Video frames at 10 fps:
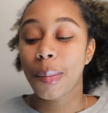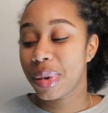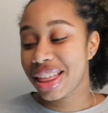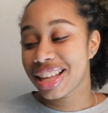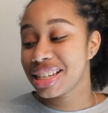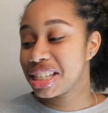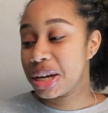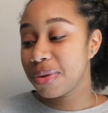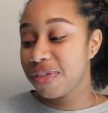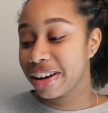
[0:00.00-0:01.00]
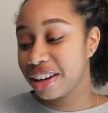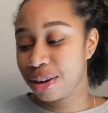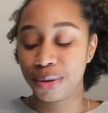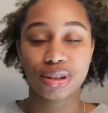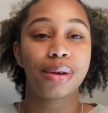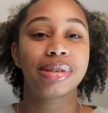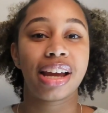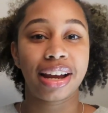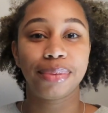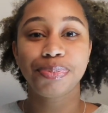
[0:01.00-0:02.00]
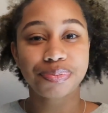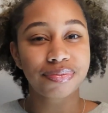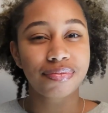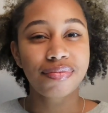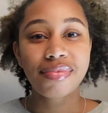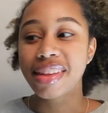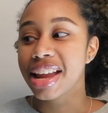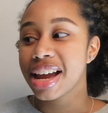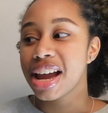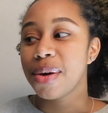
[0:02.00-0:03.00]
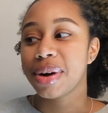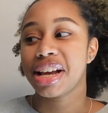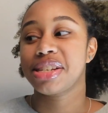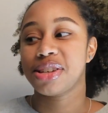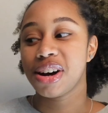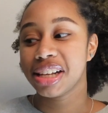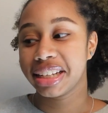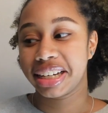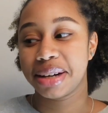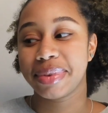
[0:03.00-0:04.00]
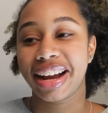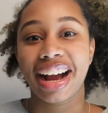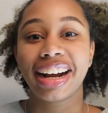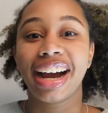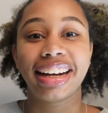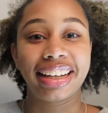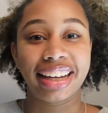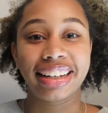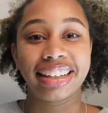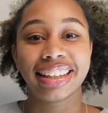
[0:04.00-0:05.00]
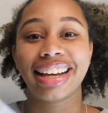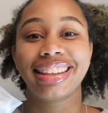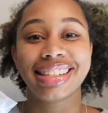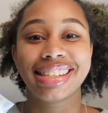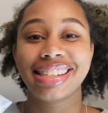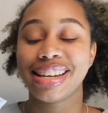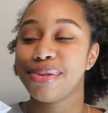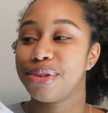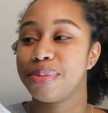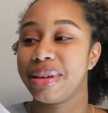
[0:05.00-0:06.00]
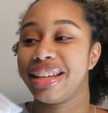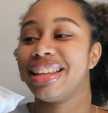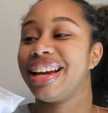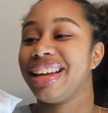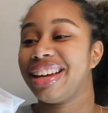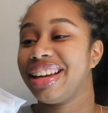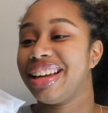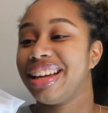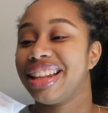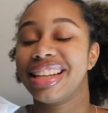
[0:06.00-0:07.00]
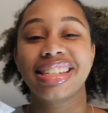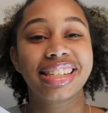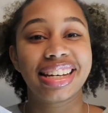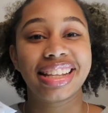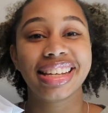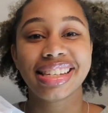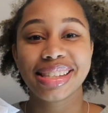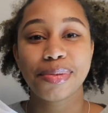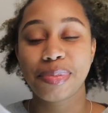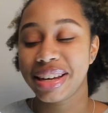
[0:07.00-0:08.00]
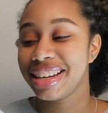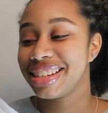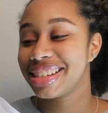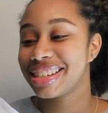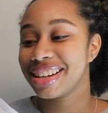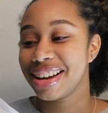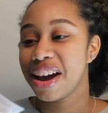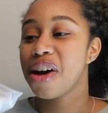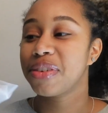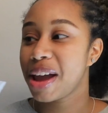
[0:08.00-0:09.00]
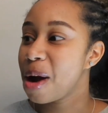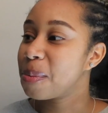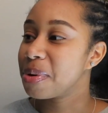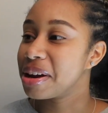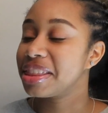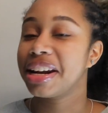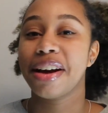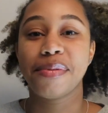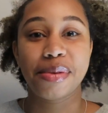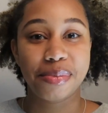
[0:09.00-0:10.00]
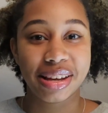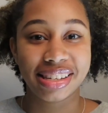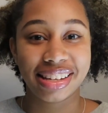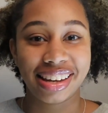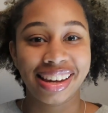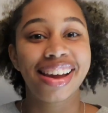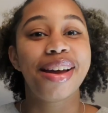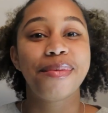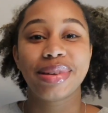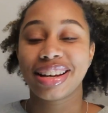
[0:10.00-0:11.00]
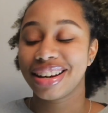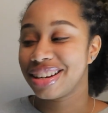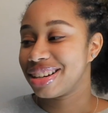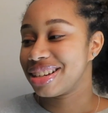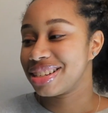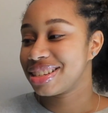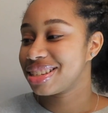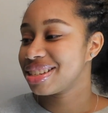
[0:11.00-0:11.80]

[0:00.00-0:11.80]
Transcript: but this is so freaking cute. So I was like, when I saw it, I'm like, I gotta get it. Like, this is it for me. Like, this is it. This is the piece of cow print that I've been missing because